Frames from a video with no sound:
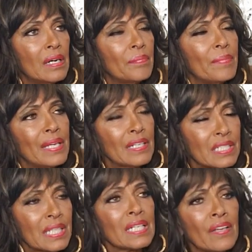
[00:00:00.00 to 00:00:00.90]
made a
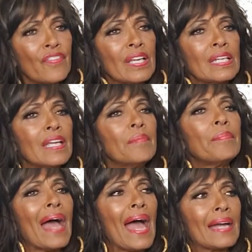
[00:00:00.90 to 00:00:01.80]
significant
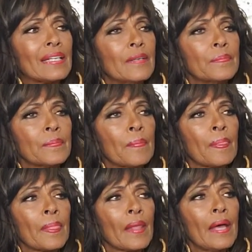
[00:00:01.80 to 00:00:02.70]
impact.
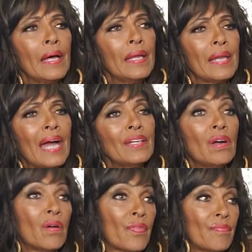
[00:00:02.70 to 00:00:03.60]
And I
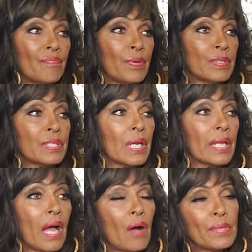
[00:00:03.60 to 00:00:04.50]
know personally,
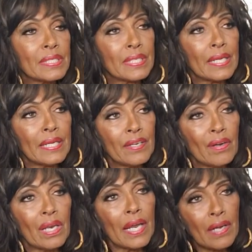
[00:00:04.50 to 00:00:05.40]
I always hear
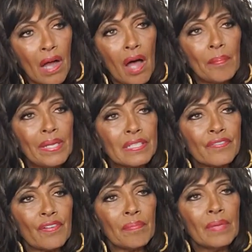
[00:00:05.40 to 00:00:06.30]
a lot of comments
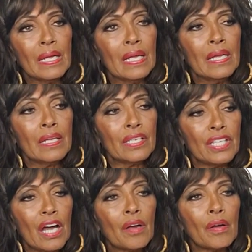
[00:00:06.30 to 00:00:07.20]
from
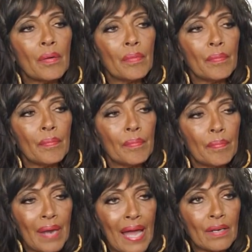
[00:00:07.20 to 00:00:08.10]
young
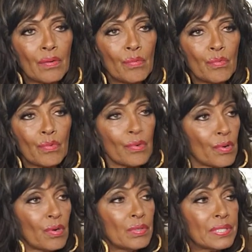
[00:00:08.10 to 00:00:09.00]
black
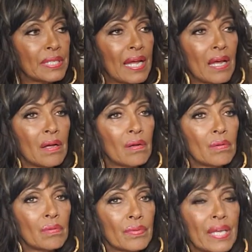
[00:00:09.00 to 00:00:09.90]
girls and
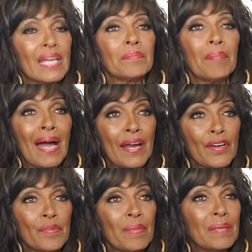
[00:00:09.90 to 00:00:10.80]
how they
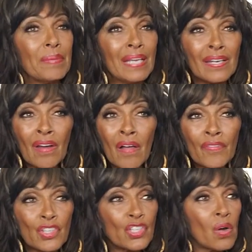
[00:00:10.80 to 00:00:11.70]
admired me being on the
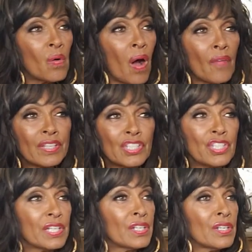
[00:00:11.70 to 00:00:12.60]
show all these
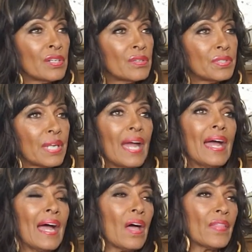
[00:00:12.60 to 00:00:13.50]
years,
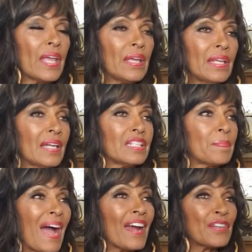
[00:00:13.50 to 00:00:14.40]
how they
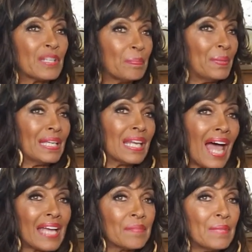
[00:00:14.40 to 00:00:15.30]
aspired to be
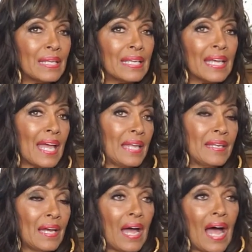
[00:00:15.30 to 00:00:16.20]
like me,
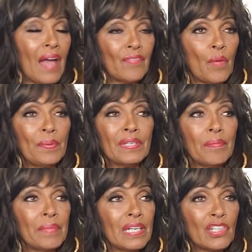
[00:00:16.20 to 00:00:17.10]
and I've opened up
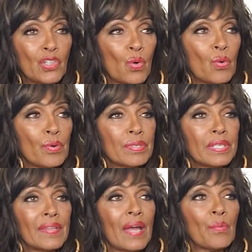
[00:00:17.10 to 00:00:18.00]
many doors
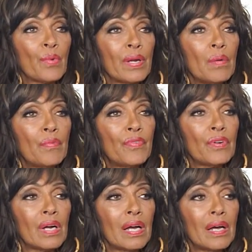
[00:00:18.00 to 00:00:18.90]
in that realm
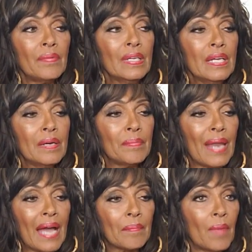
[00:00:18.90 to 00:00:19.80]
for
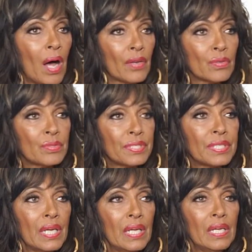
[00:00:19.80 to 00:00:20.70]
black models
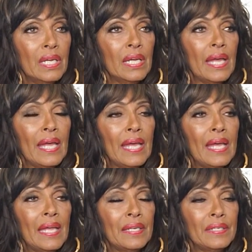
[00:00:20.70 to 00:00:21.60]

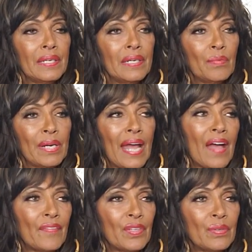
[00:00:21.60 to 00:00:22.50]
and what
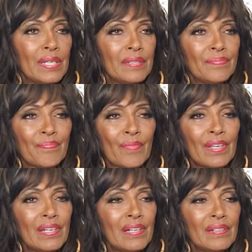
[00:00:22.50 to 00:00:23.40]
have you. And
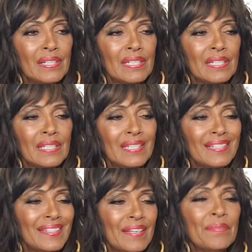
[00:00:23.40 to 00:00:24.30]

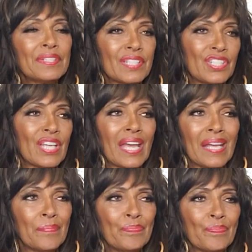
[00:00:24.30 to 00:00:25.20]
it was a shame,